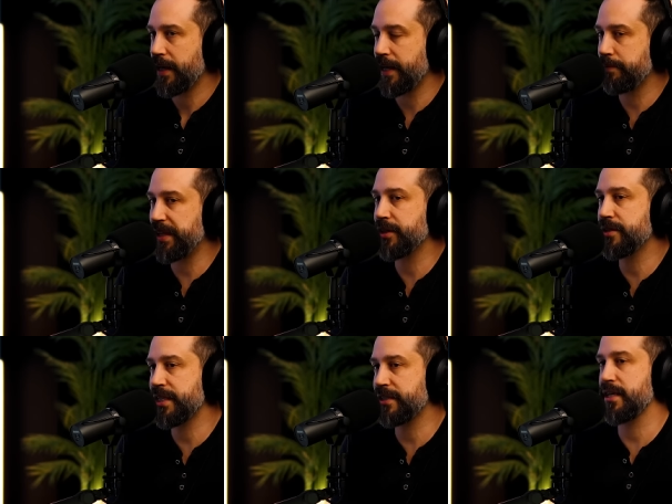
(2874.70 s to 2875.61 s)
and
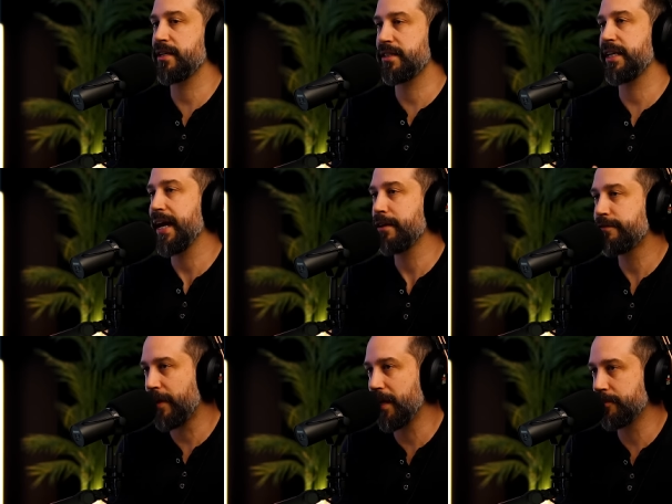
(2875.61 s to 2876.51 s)
because he started to gain
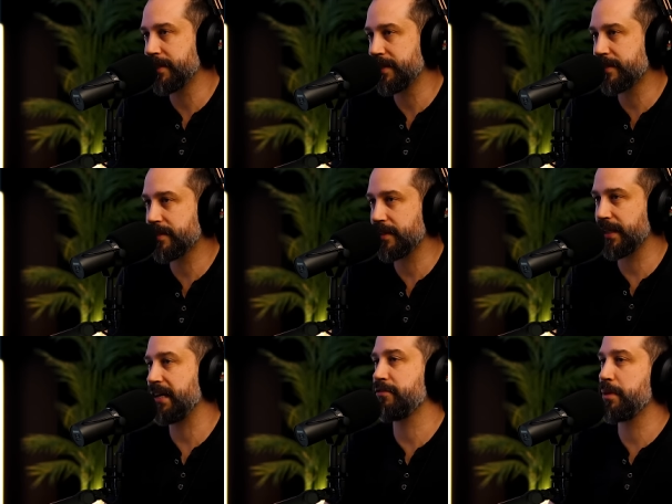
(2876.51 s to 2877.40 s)
followers, the
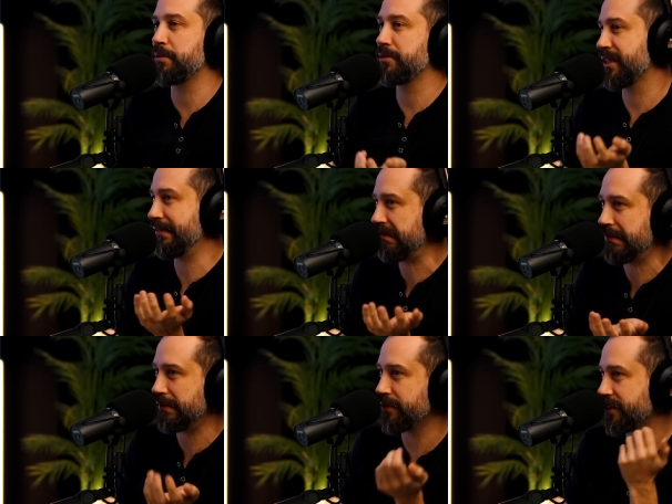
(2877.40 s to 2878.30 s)
government was like,
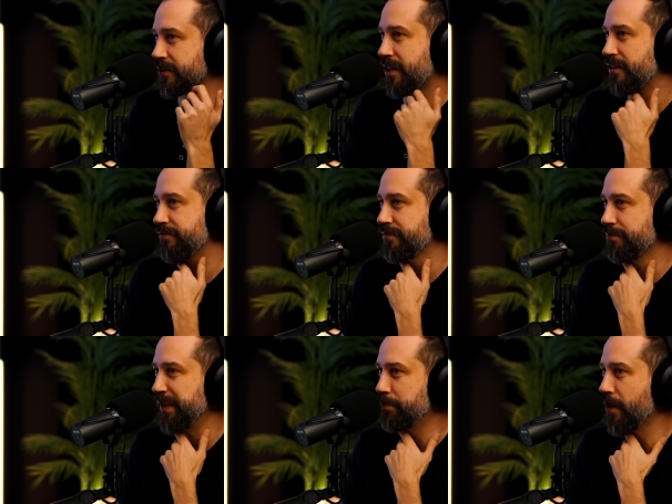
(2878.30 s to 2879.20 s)
oh, this kind of
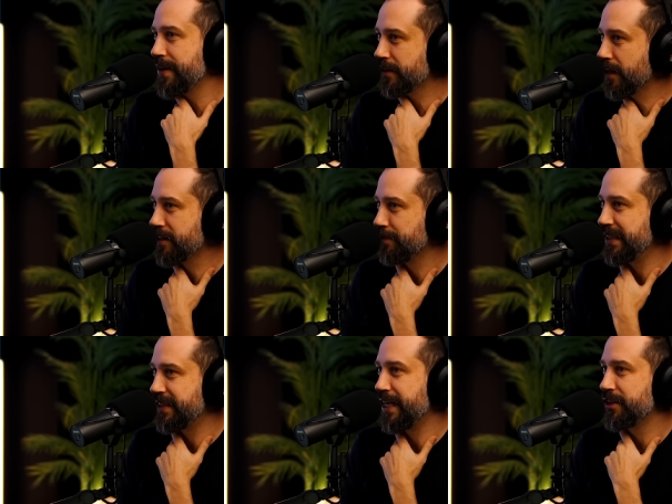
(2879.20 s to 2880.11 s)
big brained guy's a
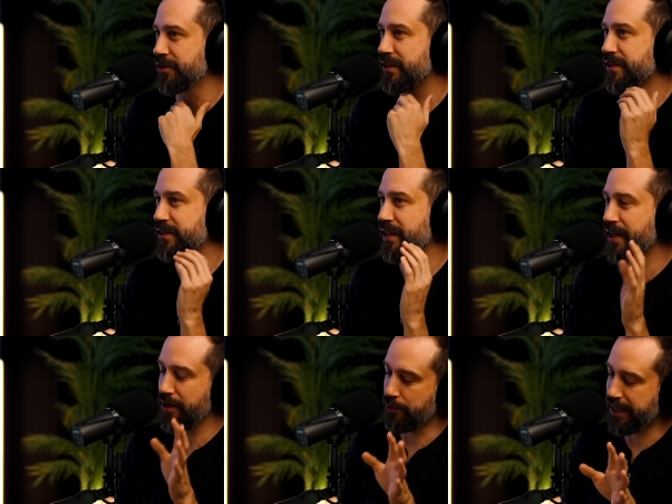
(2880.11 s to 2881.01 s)
bit dangerous.
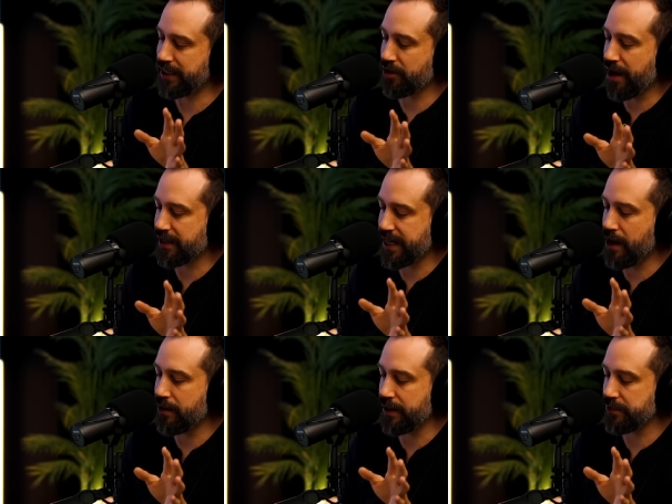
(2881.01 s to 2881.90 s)
We need to crack
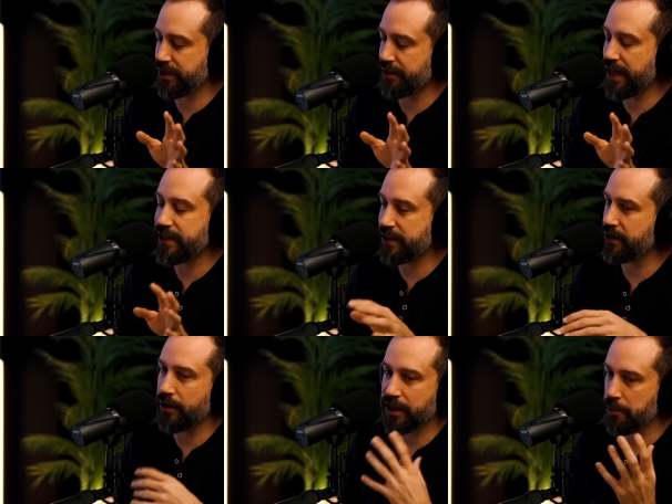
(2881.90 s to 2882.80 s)
down on him. So they
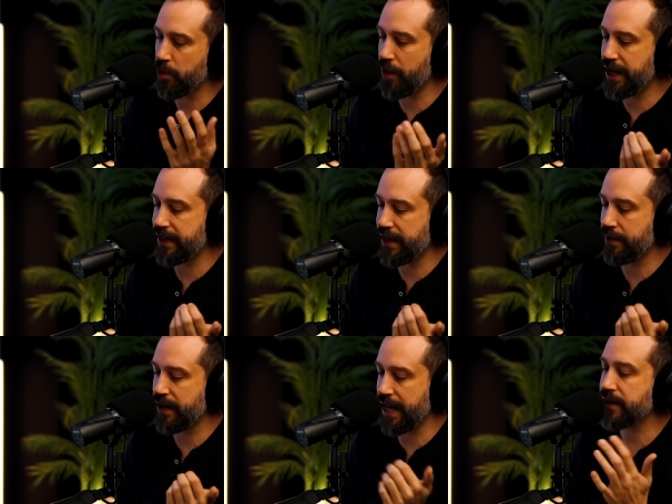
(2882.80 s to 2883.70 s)
didn't lock him away,
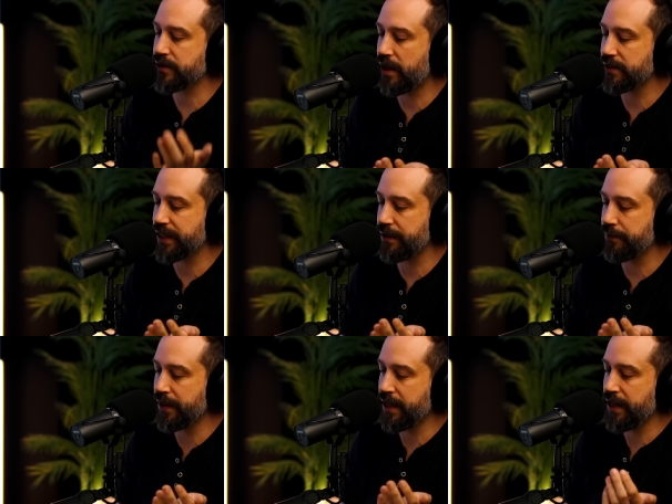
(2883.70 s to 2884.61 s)
they exiled
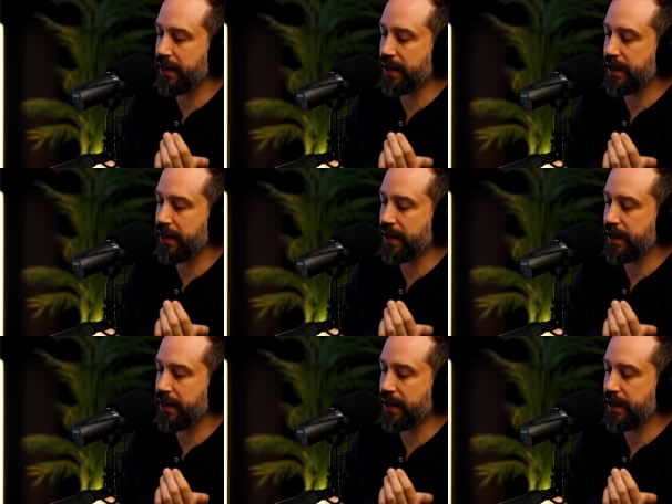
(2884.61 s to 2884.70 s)
him